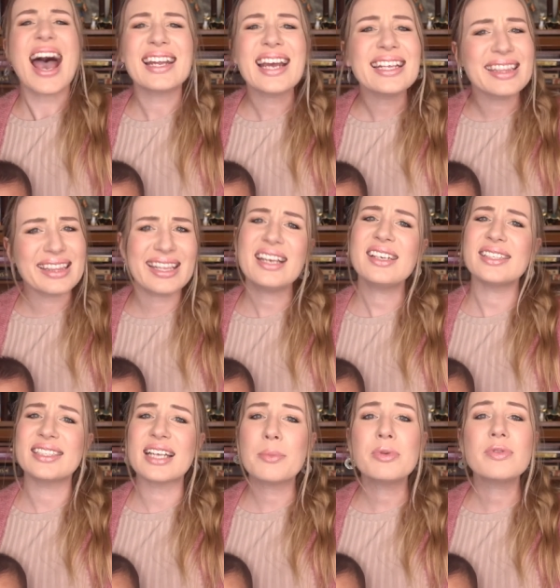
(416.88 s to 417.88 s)
and I think
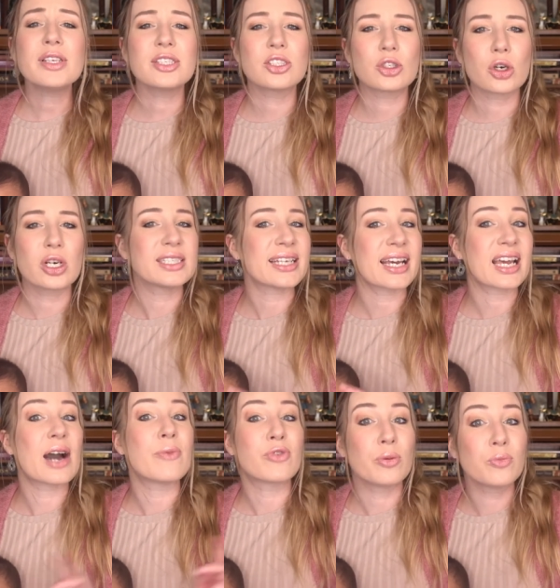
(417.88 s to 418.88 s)
some of the stories that
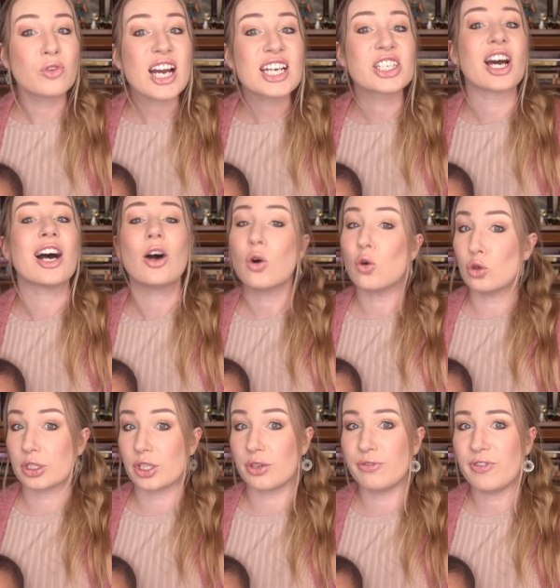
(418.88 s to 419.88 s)
come from Russia
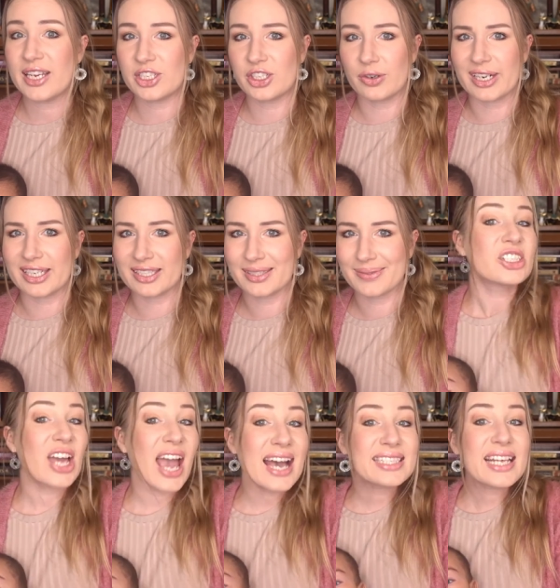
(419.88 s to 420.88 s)
also feature it.
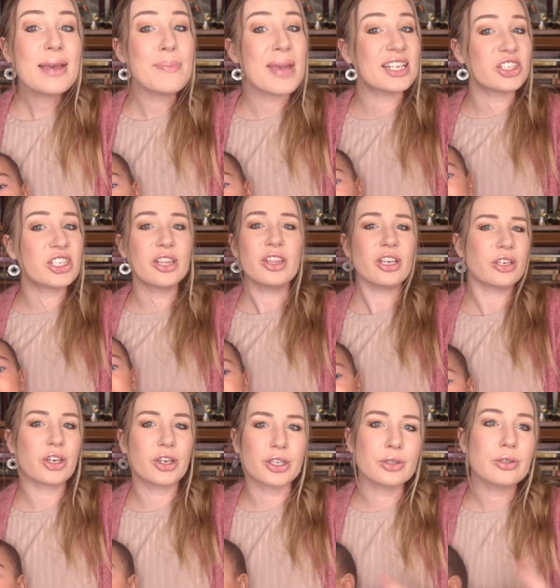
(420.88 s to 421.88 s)
So as I mentioned the
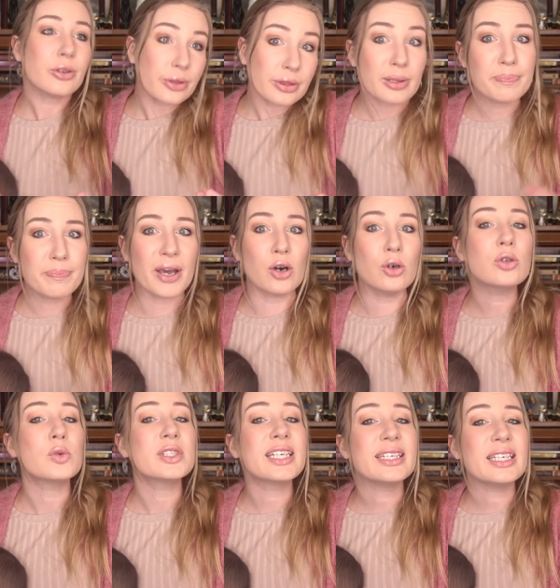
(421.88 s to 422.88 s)
girdle or the
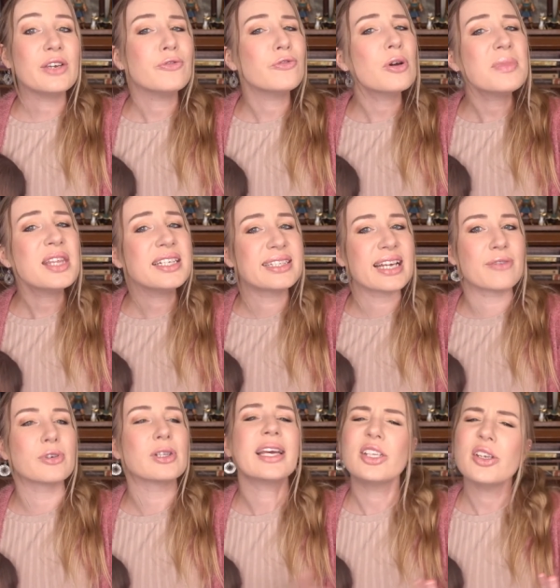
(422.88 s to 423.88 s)
belt was a gift from the
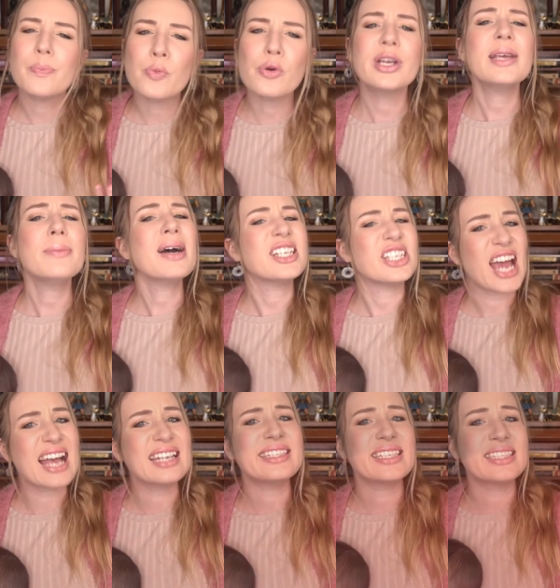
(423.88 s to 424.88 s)
devil and you pretty much had